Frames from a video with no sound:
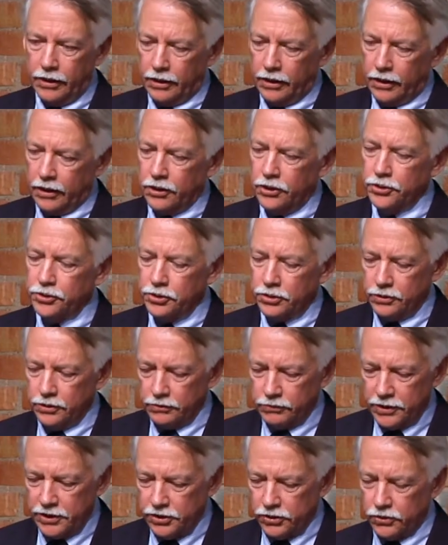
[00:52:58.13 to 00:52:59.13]
in our
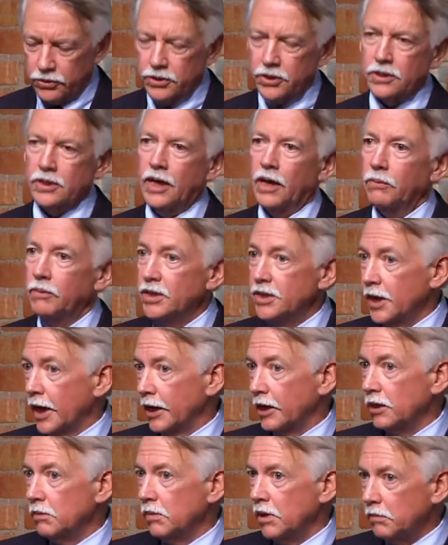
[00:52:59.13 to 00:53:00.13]
cultural resources, how we
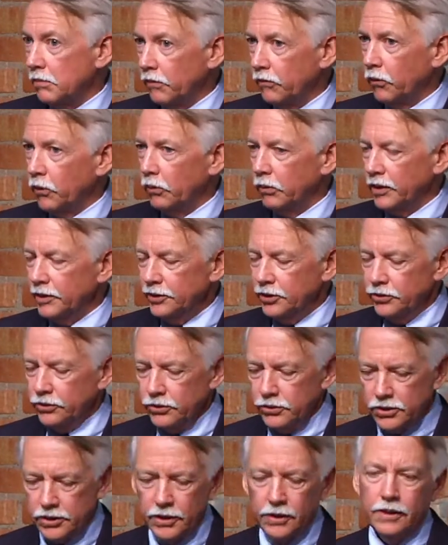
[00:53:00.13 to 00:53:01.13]
document before we
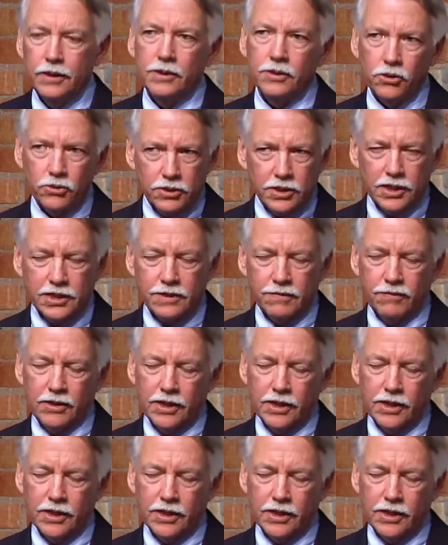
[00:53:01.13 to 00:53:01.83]
lose, those kinds